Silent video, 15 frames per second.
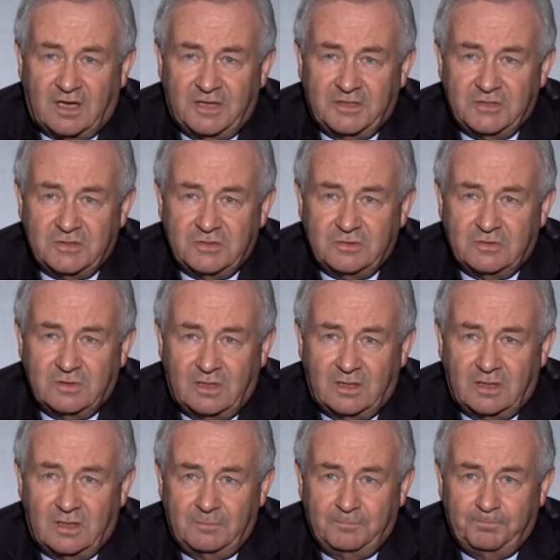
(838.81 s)
I do
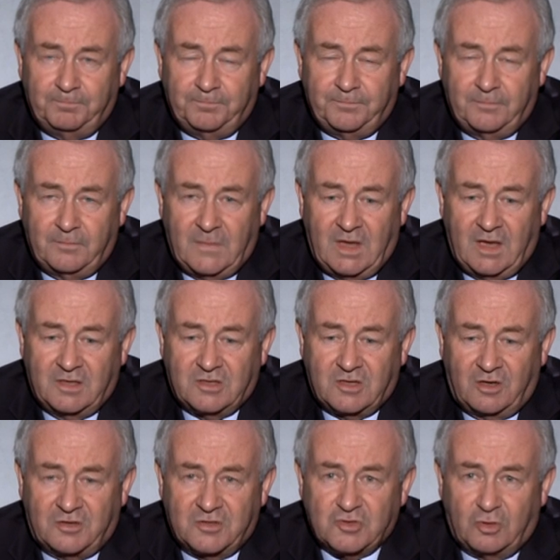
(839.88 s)

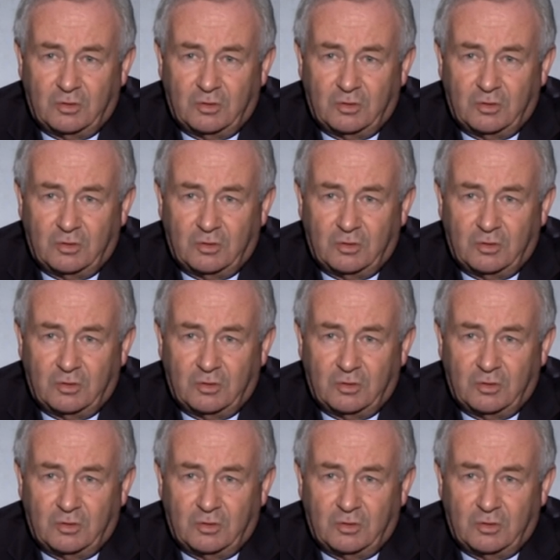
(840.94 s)
encourage